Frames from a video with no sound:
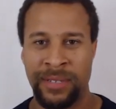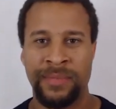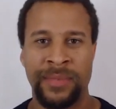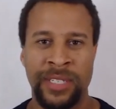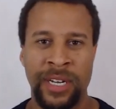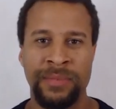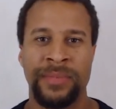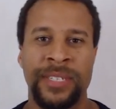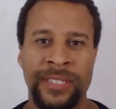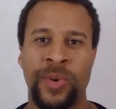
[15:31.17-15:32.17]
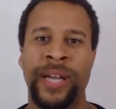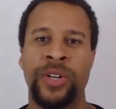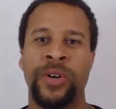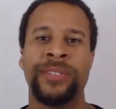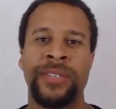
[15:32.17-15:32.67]
So, this is Dwight
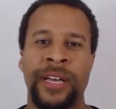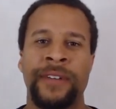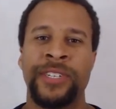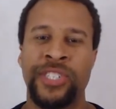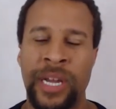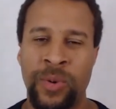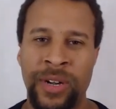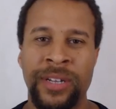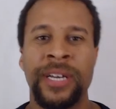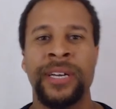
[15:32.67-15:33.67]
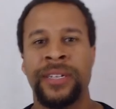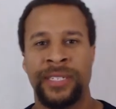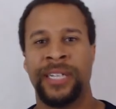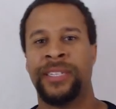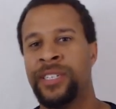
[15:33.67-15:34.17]
Norris, Fish Network,
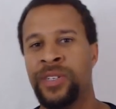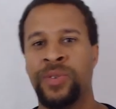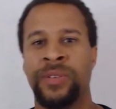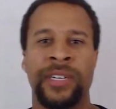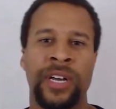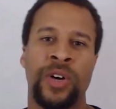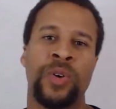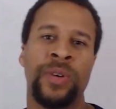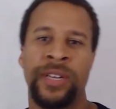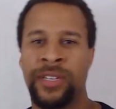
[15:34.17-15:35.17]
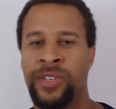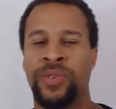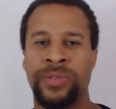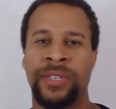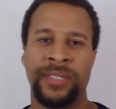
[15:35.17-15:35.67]
telling you to go
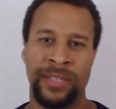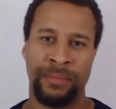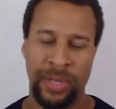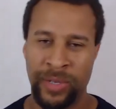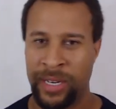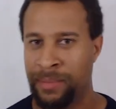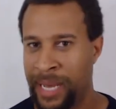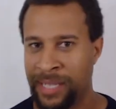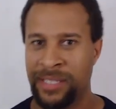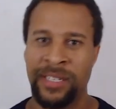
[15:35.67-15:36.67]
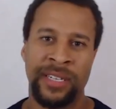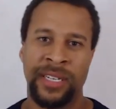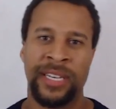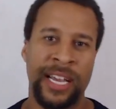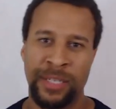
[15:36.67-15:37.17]
use some bluegill baits to
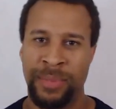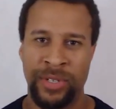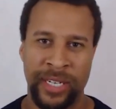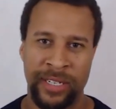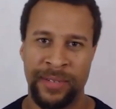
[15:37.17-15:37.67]
catch bluegill.